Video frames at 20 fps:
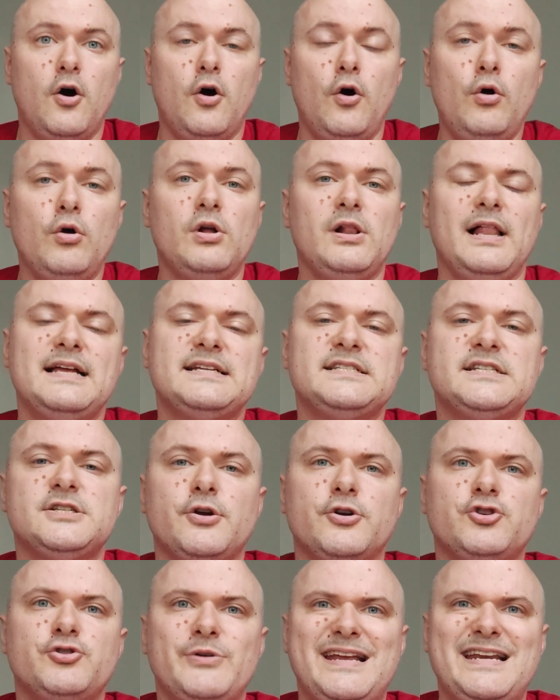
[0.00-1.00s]
All classes
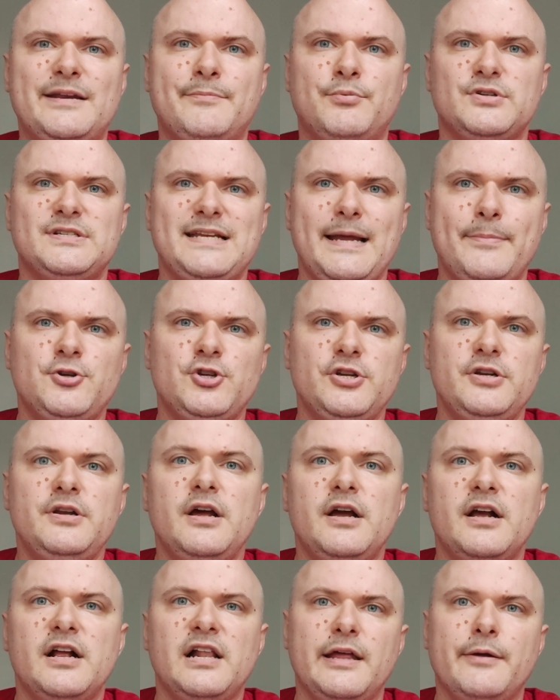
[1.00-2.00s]
are trained in
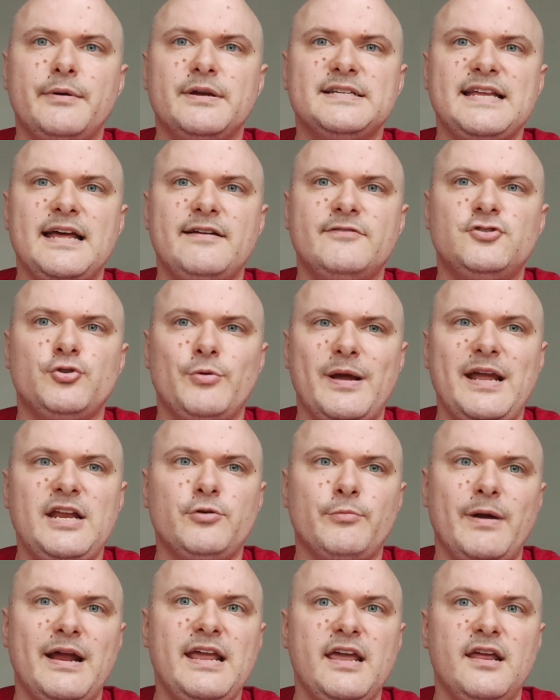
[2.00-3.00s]
Perception. Clerics have
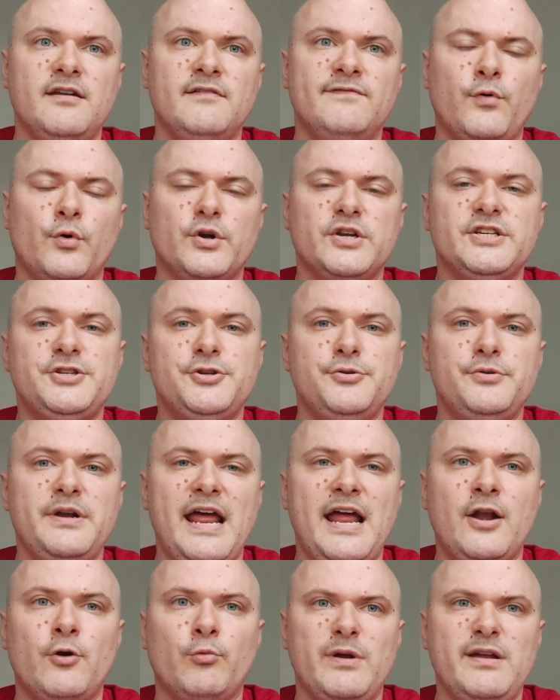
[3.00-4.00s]
trained rank in Fortitude
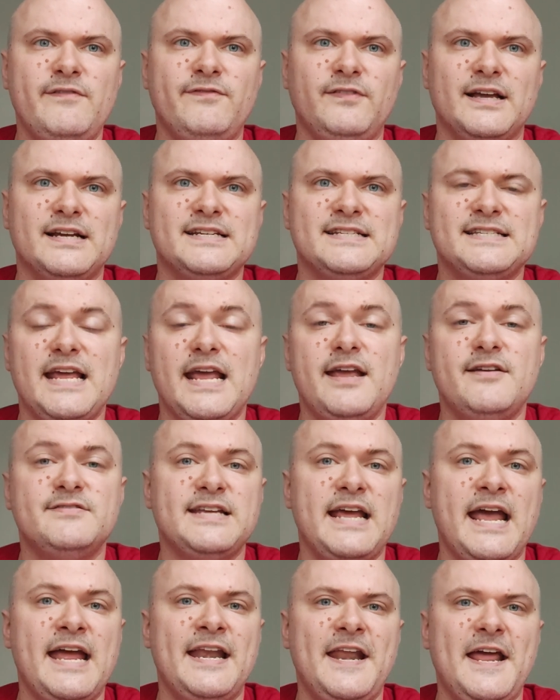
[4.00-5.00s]
and Reflex
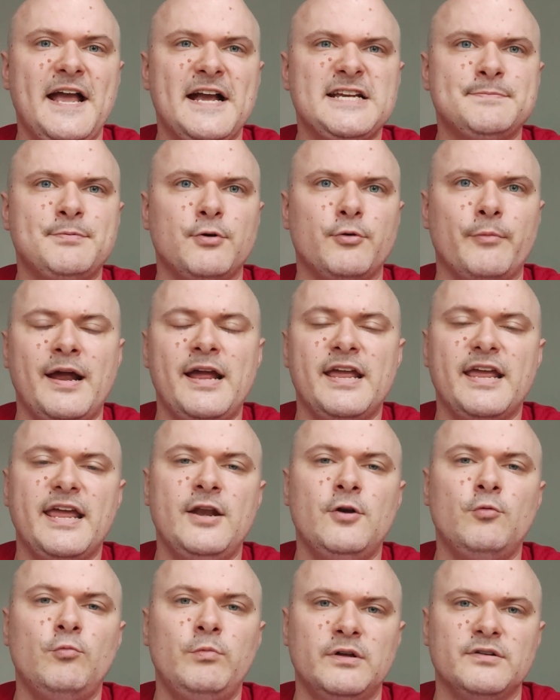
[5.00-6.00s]
saves and expert
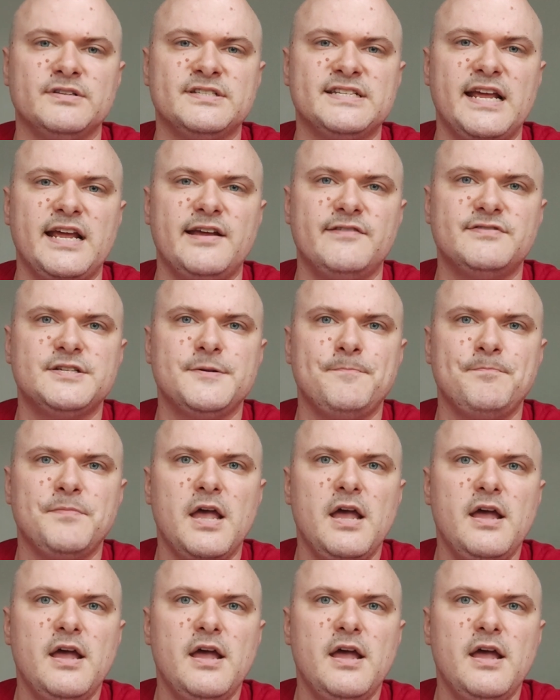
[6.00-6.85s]
rank in Will saves.